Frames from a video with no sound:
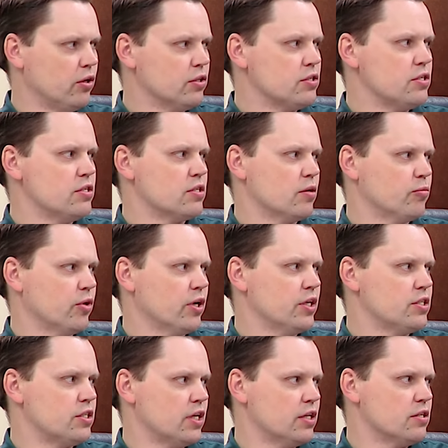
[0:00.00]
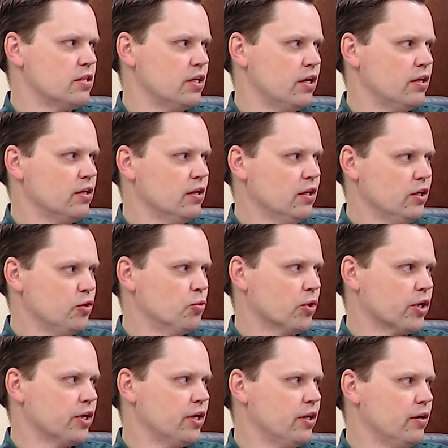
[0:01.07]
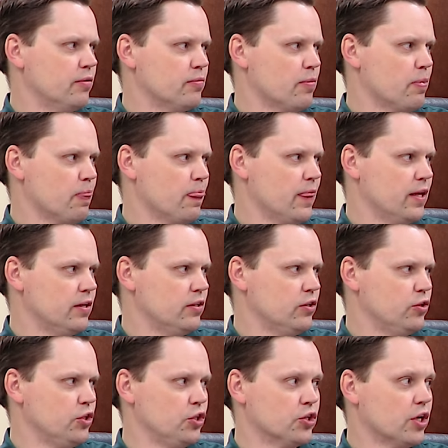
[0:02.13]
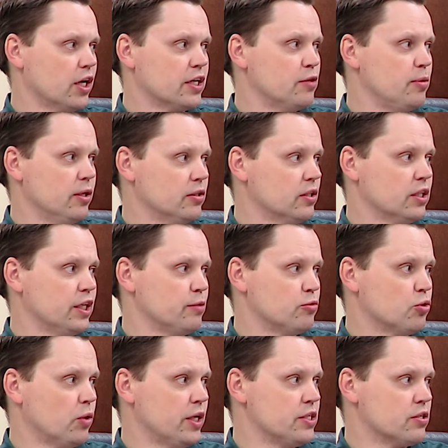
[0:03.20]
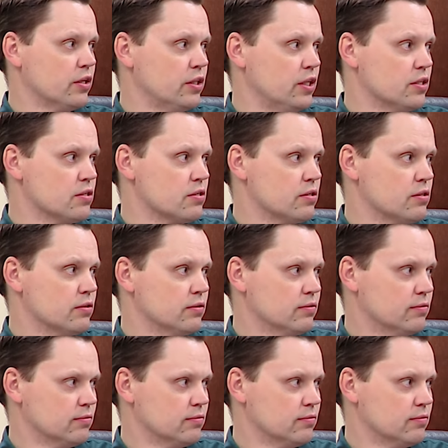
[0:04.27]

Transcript: policy somewhere it says that we're gonna you're not gonna be able to claim twice on this.